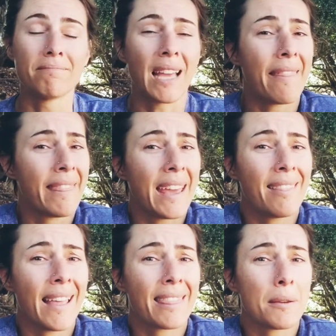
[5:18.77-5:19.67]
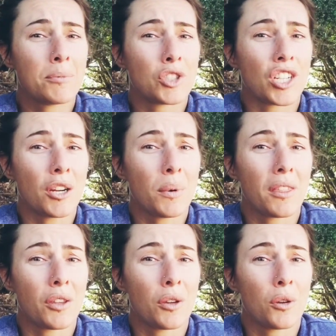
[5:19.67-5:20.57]
And then let them share
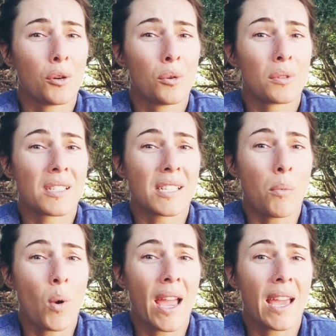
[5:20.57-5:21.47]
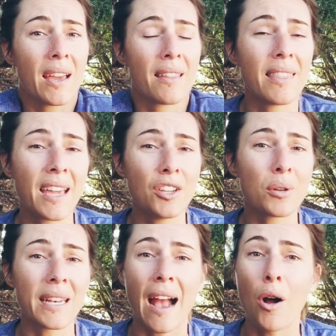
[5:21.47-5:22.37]
with you some way that you
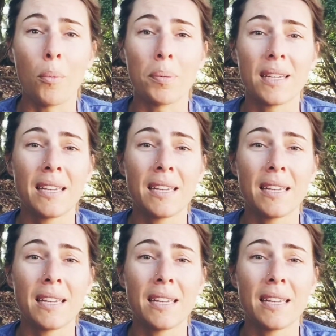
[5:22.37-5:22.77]
can help.